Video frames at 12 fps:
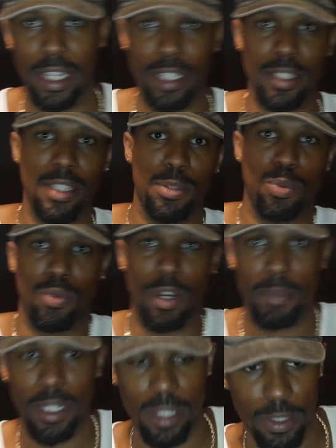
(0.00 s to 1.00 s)
Because this
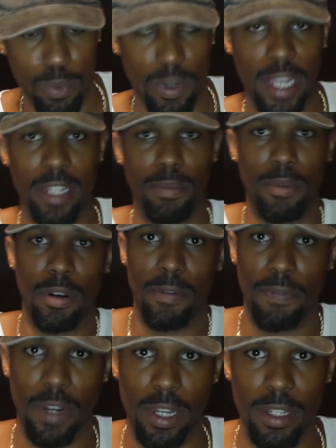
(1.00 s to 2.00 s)
woman, this random
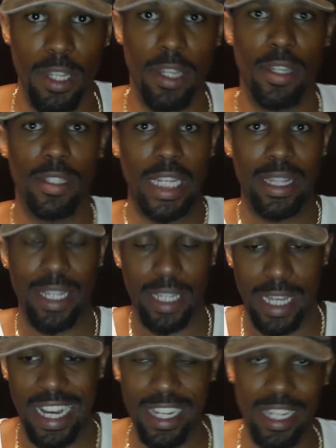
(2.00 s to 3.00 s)
motherfucker that they
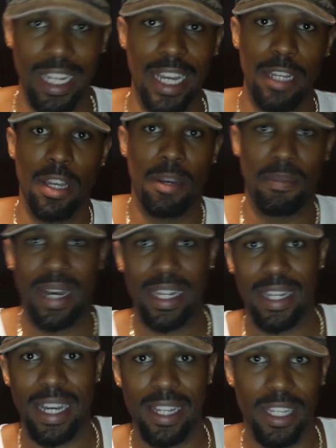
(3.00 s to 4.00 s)
kind of like,
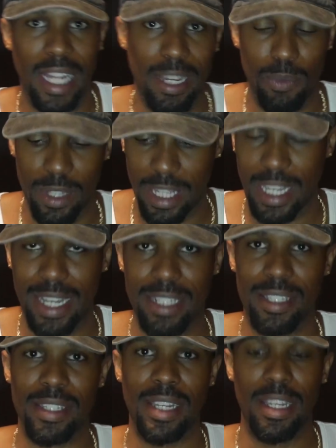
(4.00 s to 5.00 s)
might not like what they got
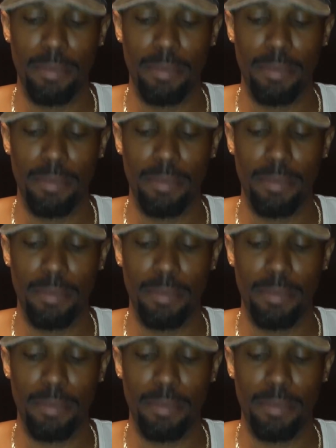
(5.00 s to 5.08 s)
to say.